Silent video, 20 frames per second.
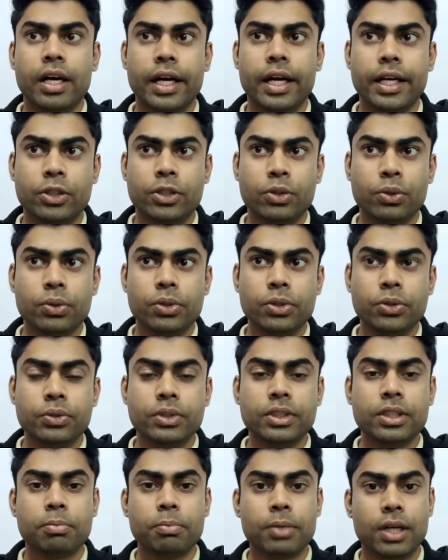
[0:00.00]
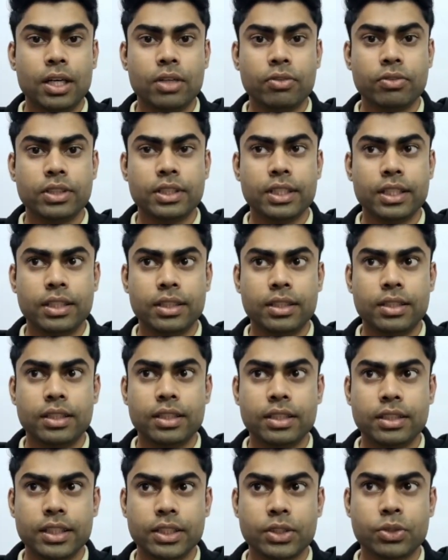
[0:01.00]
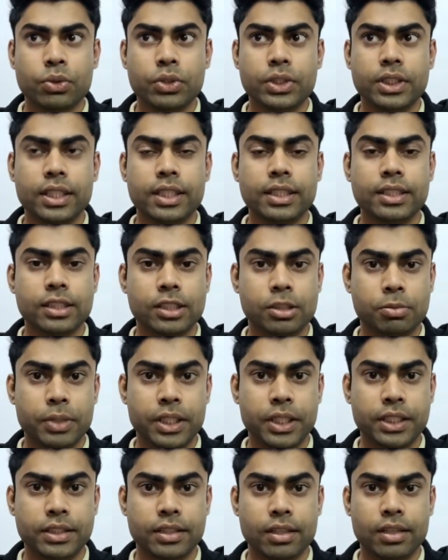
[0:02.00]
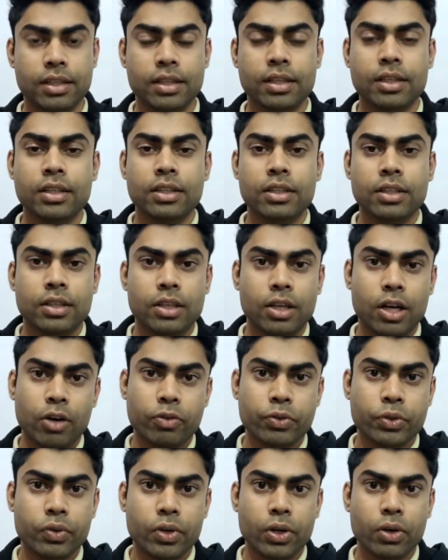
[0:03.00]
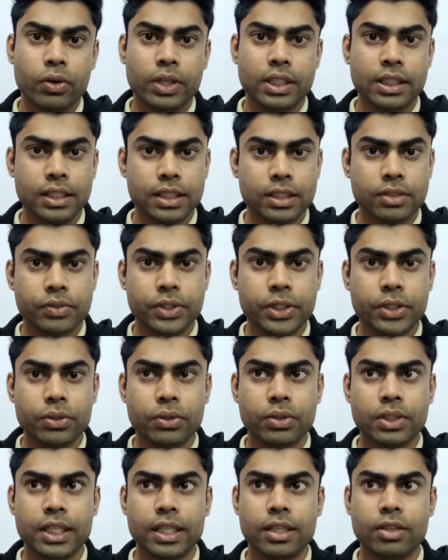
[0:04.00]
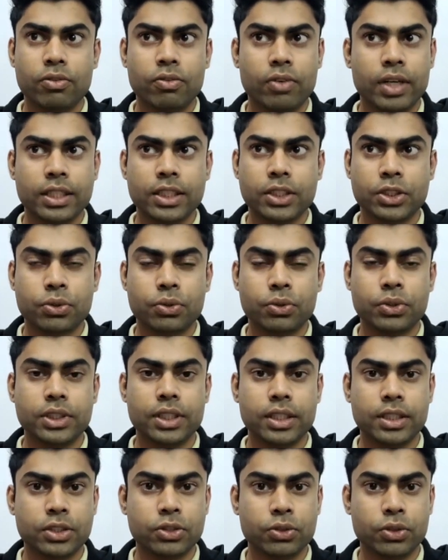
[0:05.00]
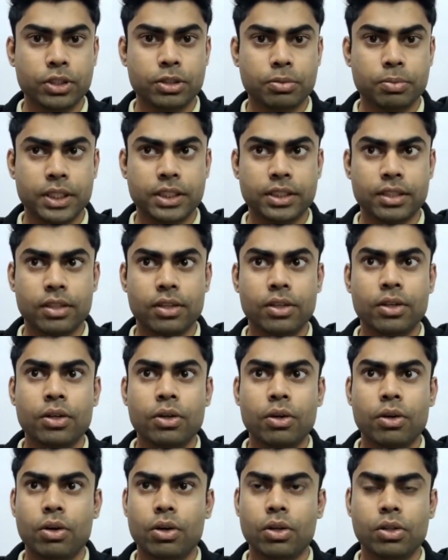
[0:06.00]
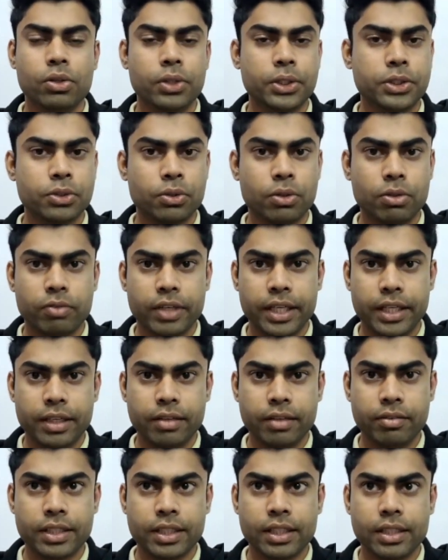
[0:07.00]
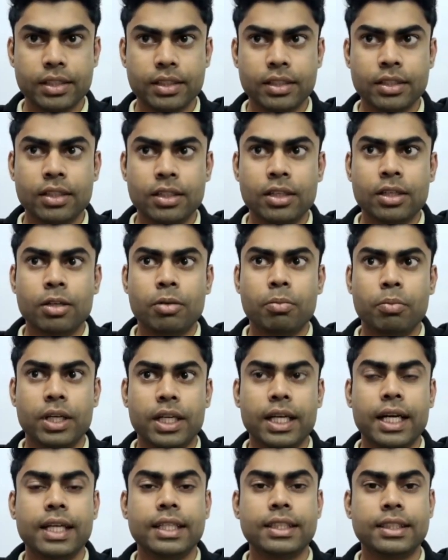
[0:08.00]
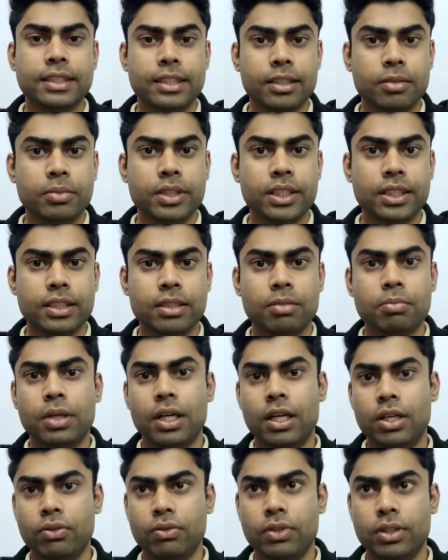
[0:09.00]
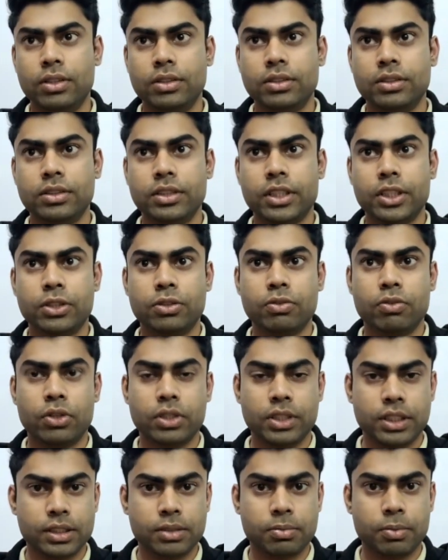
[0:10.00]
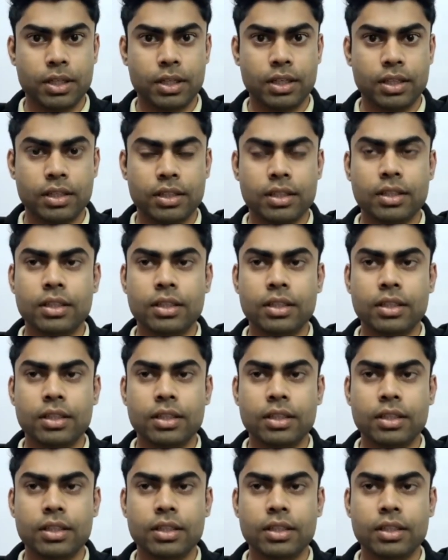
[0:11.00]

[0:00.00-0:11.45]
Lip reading: I told you in the part 1 that this question is special. Now we will know in this video that why this question is so special. Although it's not very difficult, but I skipped it in part 1 just for this part.